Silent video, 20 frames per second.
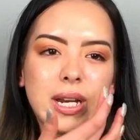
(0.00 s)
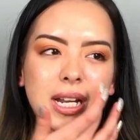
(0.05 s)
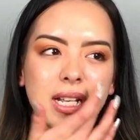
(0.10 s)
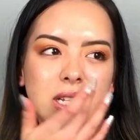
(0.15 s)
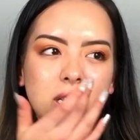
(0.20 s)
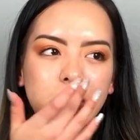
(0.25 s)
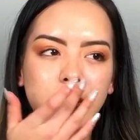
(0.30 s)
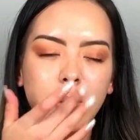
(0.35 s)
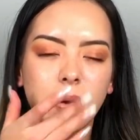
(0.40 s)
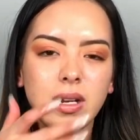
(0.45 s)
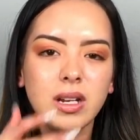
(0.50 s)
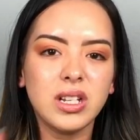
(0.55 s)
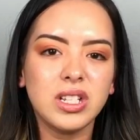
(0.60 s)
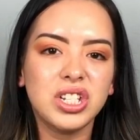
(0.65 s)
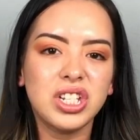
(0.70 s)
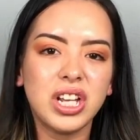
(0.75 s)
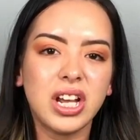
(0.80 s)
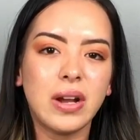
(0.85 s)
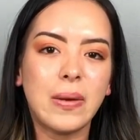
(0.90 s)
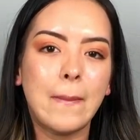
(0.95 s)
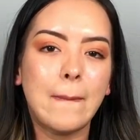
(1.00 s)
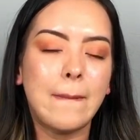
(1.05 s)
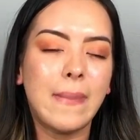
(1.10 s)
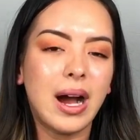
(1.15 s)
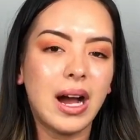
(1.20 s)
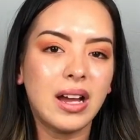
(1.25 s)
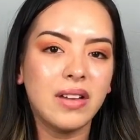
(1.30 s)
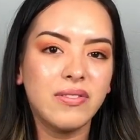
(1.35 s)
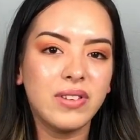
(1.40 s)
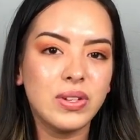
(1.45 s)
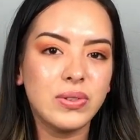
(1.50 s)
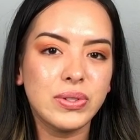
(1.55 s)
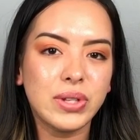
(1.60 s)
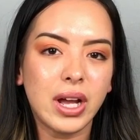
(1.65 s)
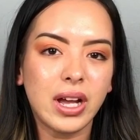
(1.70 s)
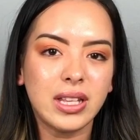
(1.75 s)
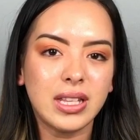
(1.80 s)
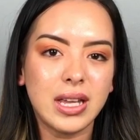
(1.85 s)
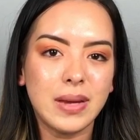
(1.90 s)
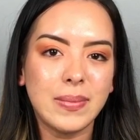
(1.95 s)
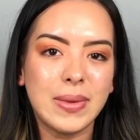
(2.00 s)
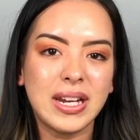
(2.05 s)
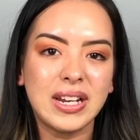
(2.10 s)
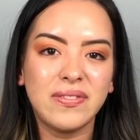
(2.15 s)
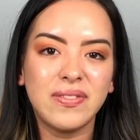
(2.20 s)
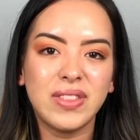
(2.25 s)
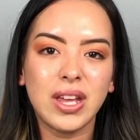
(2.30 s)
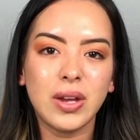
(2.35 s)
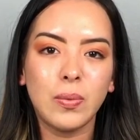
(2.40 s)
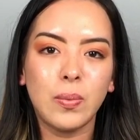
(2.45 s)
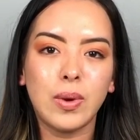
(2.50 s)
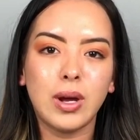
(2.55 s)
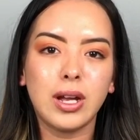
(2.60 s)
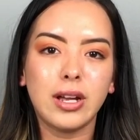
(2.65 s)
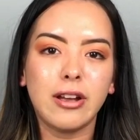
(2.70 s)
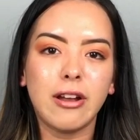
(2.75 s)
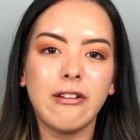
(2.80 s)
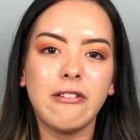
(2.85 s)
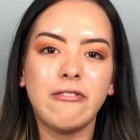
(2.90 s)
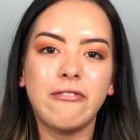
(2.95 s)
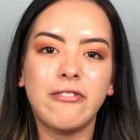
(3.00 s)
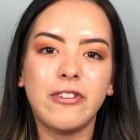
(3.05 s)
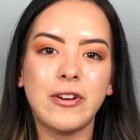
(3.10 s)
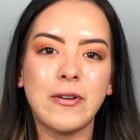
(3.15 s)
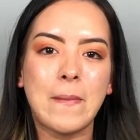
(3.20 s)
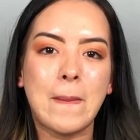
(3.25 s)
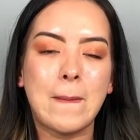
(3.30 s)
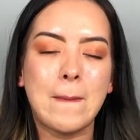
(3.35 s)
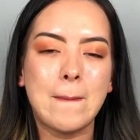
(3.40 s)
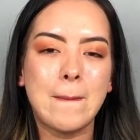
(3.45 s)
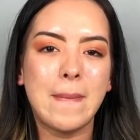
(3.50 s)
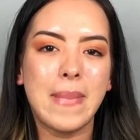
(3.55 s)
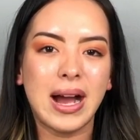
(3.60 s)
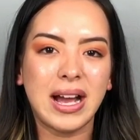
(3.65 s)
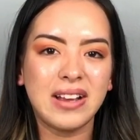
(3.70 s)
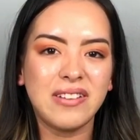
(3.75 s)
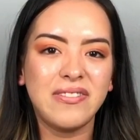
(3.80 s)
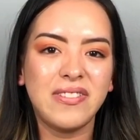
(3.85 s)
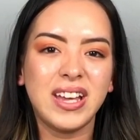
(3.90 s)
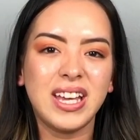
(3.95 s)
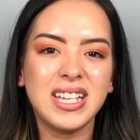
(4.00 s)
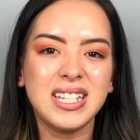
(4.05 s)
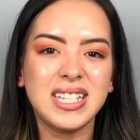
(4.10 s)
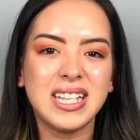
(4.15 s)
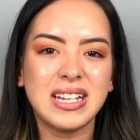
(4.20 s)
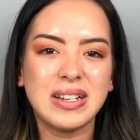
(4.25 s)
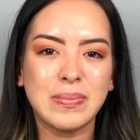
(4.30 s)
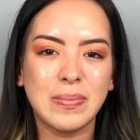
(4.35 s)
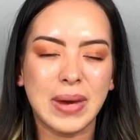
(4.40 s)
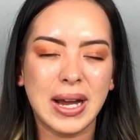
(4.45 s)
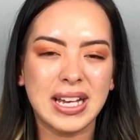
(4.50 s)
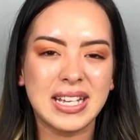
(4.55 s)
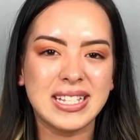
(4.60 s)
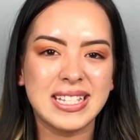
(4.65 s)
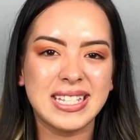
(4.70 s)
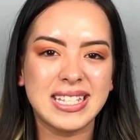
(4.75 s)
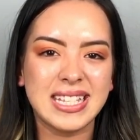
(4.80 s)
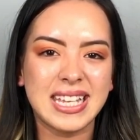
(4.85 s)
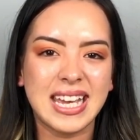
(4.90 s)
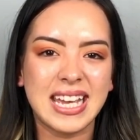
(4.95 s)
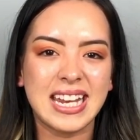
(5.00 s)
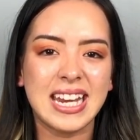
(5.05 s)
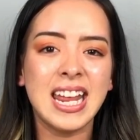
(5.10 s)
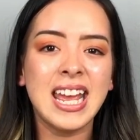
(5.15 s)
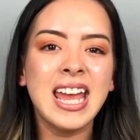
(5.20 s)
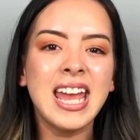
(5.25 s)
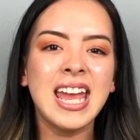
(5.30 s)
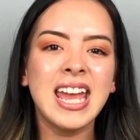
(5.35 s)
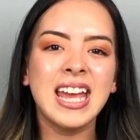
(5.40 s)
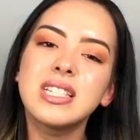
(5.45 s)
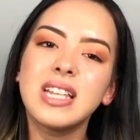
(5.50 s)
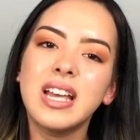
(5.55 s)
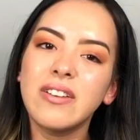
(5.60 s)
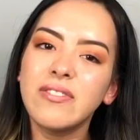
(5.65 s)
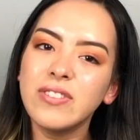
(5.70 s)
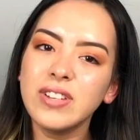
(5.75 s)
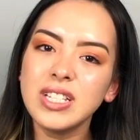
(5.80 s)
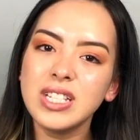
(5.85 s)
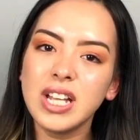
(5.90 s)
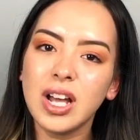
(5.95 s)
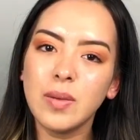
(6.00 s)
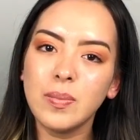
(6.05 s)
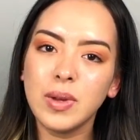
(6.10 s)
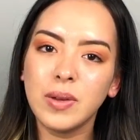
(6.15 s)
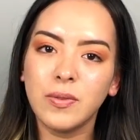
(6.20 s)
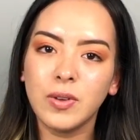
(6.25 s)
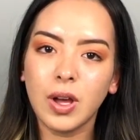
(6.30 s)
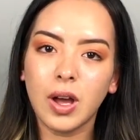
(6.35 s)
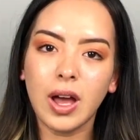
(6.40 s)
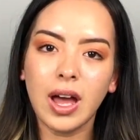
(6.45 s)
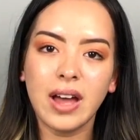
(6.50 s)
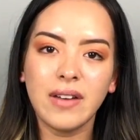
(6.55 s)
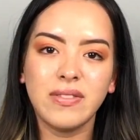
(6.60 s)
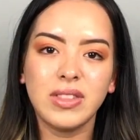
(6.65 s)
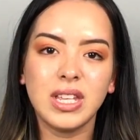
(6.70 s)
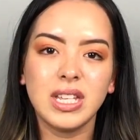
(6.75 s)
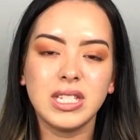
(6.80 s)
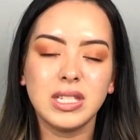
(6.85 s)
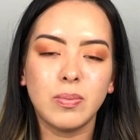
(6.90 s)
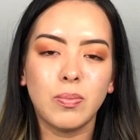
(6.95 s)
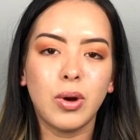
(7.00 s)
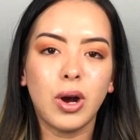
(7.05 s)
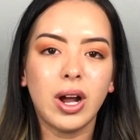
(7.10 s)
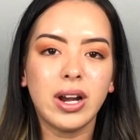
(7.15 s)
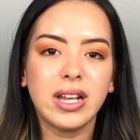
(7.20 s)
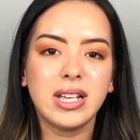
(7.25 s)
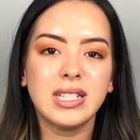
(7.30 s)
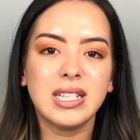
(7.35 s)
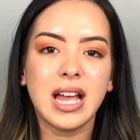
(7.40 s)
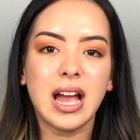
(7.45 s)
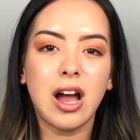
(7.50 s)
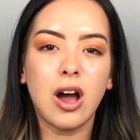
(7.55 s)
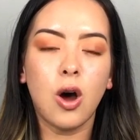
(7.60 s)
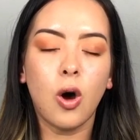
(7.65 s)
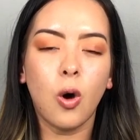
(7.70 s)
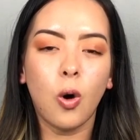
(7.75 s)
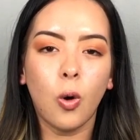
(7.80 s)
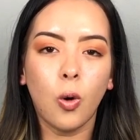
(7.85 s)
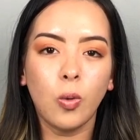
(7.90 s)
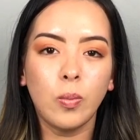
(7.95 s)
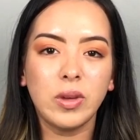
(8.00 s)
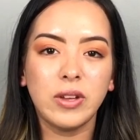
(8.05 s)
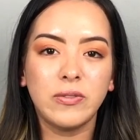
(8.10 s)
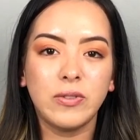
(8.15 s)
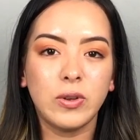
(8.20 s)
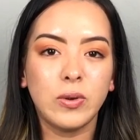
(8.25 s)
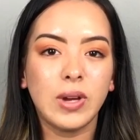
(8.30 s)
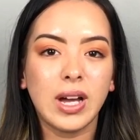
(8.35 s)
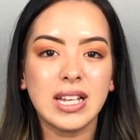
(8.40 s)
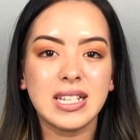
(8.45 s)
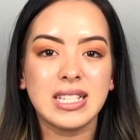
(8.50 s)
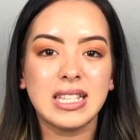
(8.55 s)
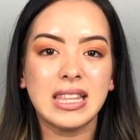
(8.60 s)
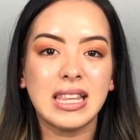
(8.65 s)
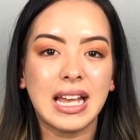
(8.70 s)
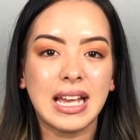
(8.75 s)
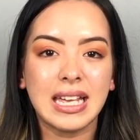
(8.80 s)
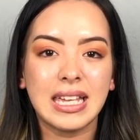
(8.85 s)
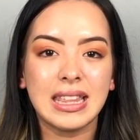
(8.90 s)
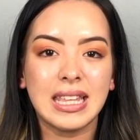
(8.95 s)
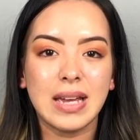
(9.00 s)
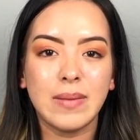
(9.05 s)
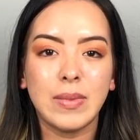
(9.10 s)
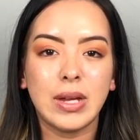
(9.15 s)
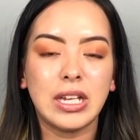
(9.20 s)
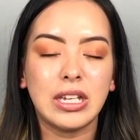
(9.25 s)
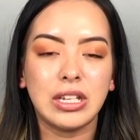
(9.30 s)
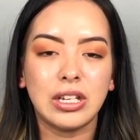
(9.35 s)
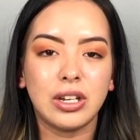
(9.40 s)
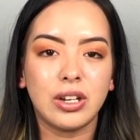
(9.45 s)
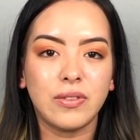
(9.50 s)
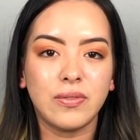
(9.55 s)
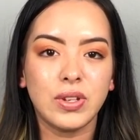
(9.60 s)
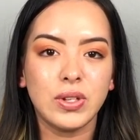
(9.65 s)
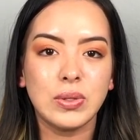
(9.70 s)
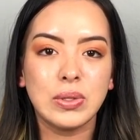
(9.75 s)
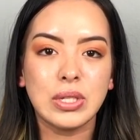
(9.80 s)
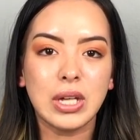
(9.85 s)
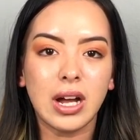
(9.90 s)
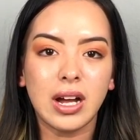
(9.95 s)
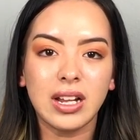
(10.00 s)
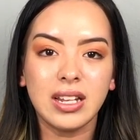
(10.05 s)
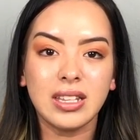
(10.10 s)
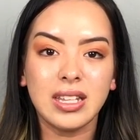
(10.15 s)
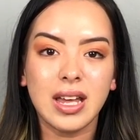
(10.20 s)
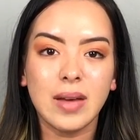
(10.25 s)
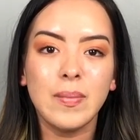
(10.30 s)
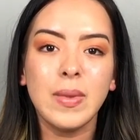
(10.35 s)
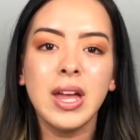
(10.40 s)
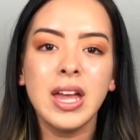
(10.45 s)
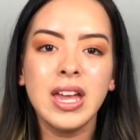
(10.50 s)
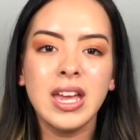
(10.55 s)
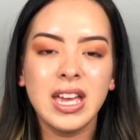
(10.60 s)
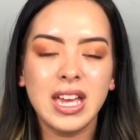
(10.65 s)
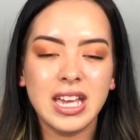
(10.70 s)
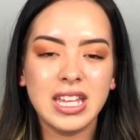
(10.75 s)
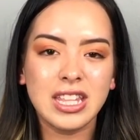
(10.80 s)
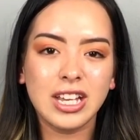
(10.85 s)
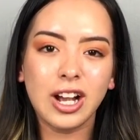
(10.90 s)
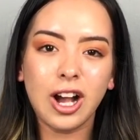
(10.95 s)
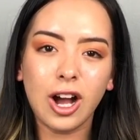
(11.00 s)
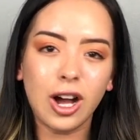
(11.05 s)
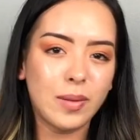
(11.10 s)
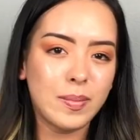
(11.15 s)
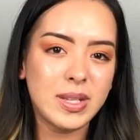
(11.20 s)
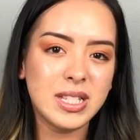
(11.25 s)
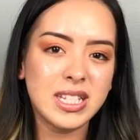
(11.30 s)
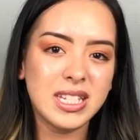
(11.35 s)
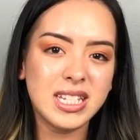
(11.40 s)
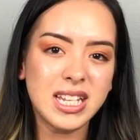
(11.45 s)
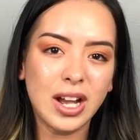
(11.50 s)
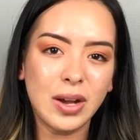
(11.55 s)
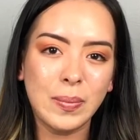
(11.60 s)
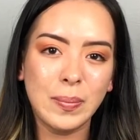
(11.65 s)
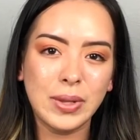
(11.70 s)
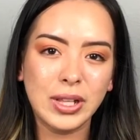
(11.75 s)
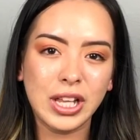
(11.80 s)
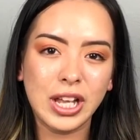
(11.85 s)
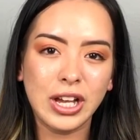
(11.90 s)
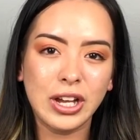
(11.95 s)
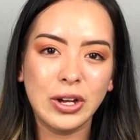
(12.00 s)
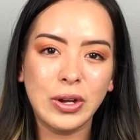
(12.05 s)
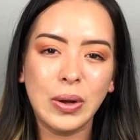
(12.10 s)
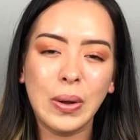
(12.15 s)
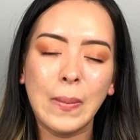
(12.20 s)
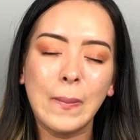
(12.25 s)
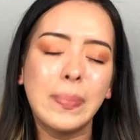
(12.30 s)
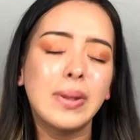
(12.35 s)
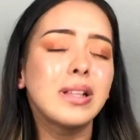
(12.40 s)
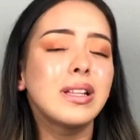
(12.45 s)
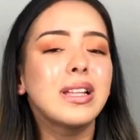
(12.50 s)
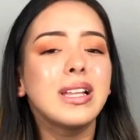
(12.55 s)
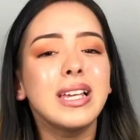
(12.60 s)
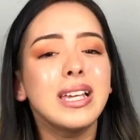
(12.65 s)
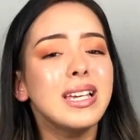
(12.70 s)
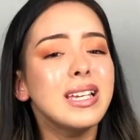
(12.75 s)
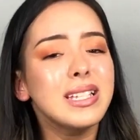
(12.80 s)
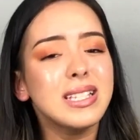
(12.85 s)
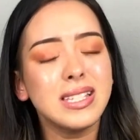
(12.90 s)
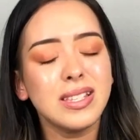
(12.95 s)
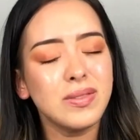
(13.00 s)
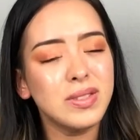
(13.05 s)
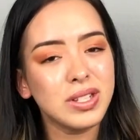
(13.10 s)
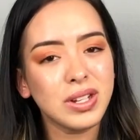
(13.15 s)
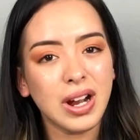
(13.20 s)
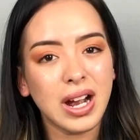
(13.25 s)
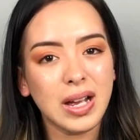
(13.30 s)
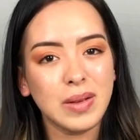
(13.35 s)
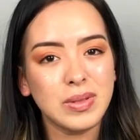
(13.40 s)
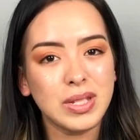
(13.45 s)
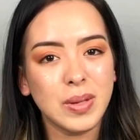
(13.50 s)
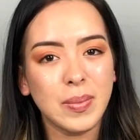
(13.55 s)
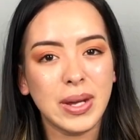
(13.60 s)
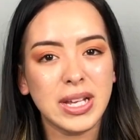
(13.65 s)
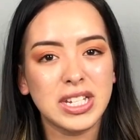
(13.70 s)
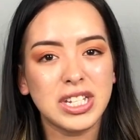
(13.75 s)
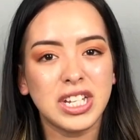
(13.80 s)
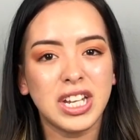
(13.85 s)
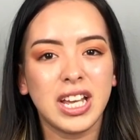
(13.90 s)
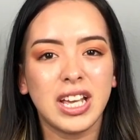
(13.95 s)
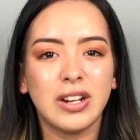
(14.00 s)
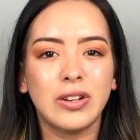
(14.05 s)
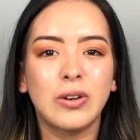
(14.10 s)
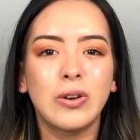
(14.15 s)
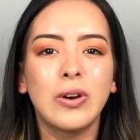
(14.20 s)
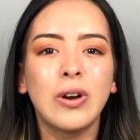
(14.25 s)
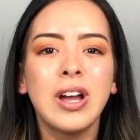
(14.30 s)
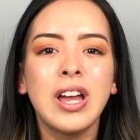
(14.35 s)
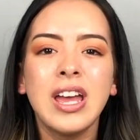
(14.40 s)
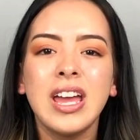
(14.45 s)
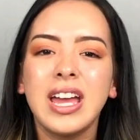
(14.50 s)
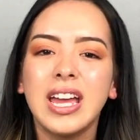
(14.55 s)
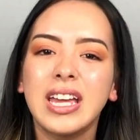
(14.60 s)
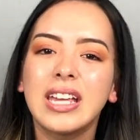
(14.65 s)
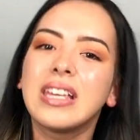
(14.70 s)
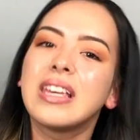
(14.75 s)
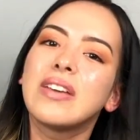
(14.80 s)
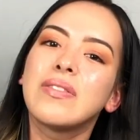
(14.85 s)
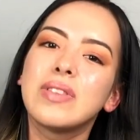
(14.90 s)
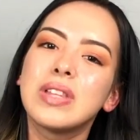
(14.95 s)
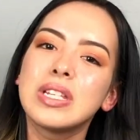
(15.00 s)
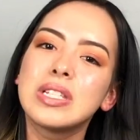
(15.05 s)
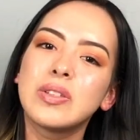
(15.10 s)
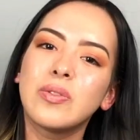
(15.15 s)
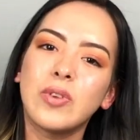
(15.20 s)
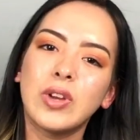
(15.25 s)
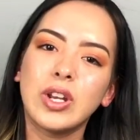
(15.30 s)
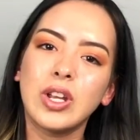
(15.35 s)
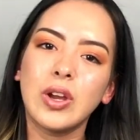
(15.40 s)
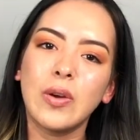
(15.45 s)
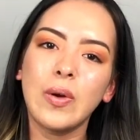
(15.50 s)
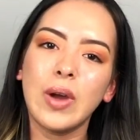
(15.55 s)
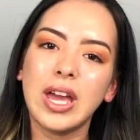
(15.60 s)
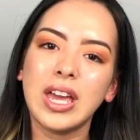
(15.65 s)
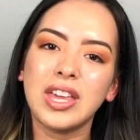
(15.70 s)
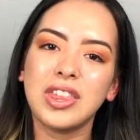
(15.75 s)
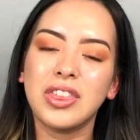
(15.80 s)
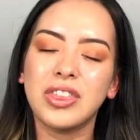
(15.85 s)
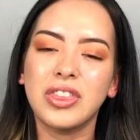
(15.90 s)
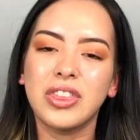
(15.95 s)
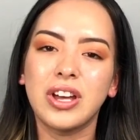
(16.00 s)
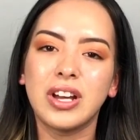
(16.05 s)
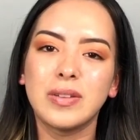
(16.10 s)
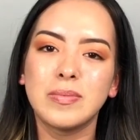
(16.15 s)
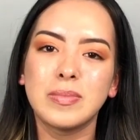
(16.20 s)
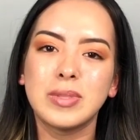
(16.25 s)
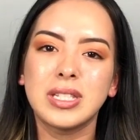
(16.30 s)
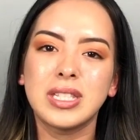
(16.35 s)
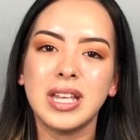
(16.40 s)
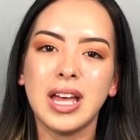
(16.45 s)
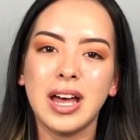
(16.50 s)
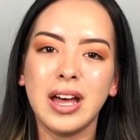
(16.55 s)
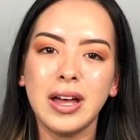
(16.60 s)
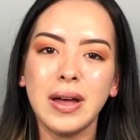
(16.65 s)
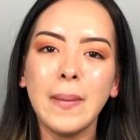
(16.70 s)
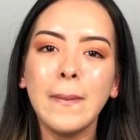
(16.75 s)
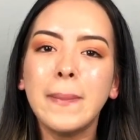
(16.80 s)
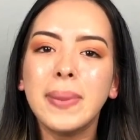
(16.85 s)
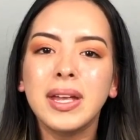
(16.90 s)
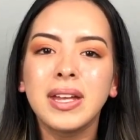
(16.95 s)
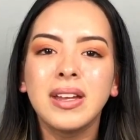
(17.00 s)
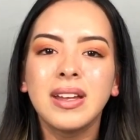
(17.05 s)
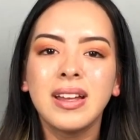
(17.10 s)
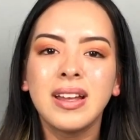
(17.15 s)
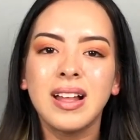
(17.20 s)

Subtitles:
and I just wanted to share my views on them and if they work for my face and my skin. Definitely tell me if y'all have these products at home, if you guys like them and your views on them in the comments down below. Please subscribe to my channel and give this video a thumbs up.